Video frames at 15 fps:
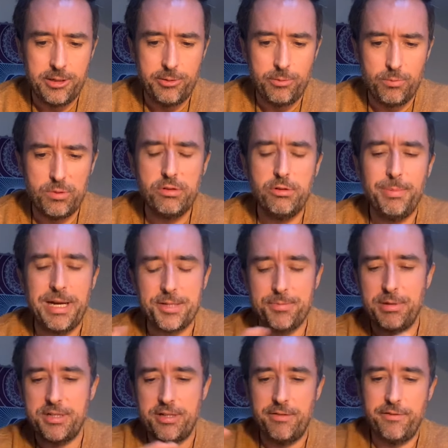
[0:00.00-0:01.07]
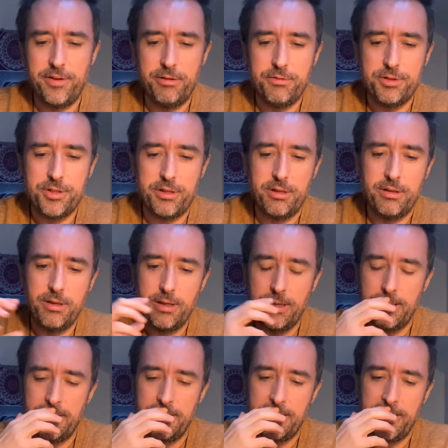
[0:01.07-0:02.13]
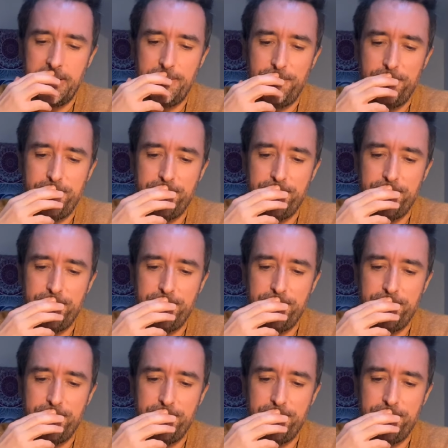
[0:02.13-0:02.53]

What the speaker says: we'll do a past, present and future, and